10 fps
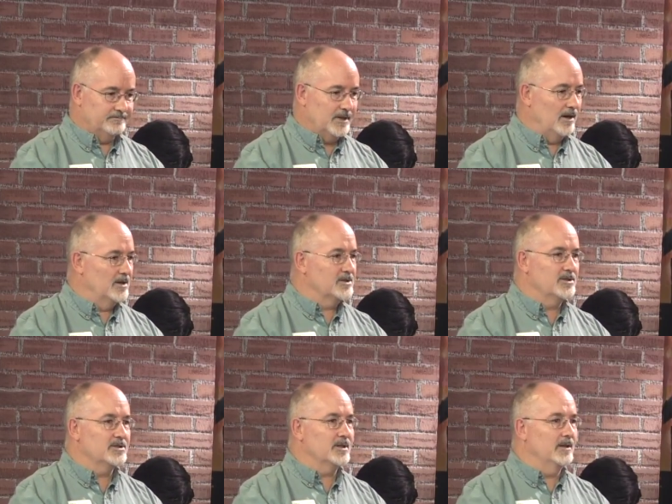gosh,
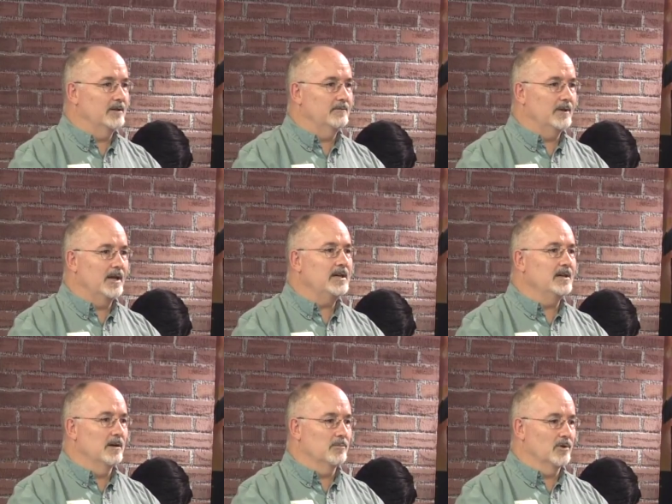just any
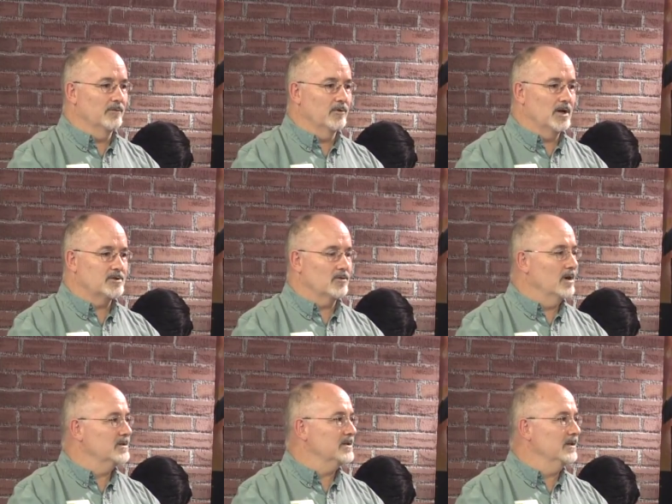number of
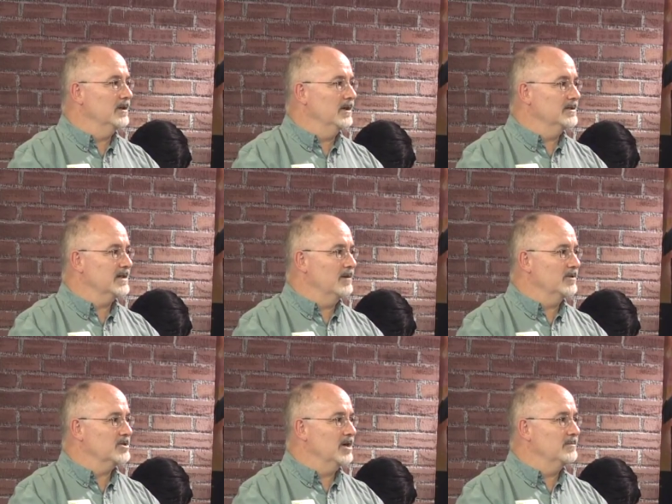restaurants and, and
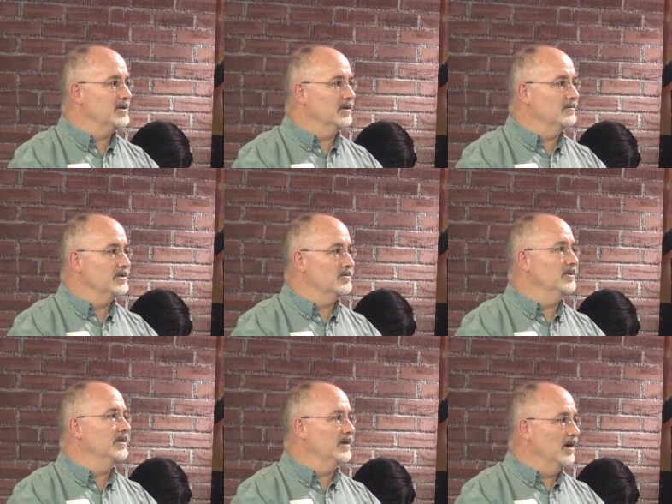sandwich shops here in
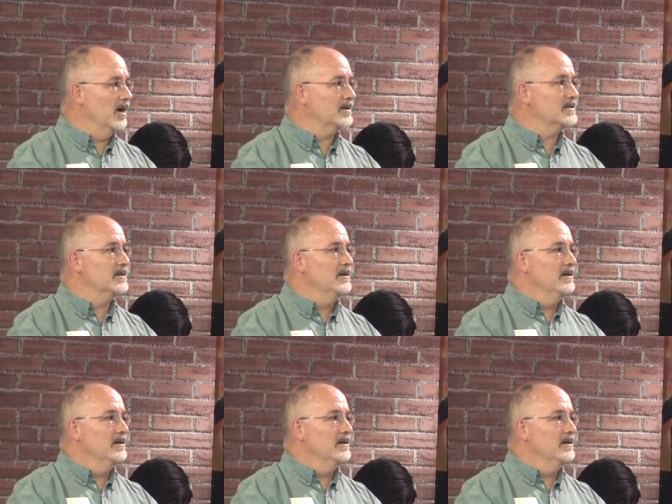Missoula Docks,